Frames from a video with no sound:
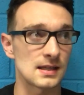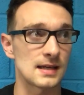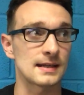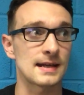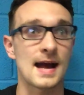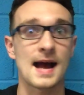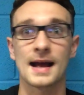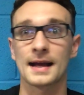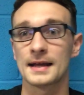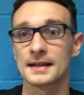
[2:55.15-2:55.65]
like
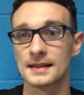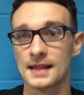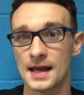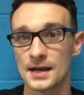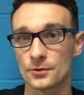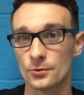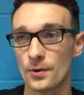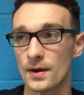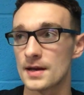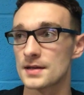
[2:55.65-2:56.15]
hanging
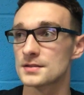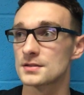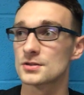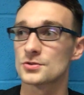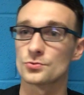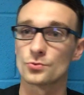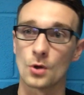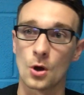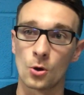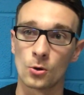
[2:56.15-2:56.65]
leg
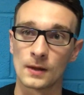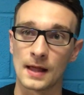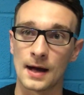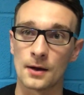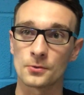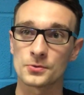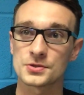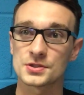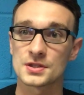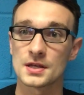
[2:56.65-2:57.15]
raises,
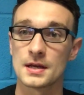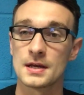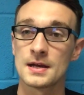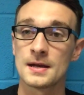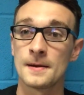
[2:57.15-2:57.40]
rollouts,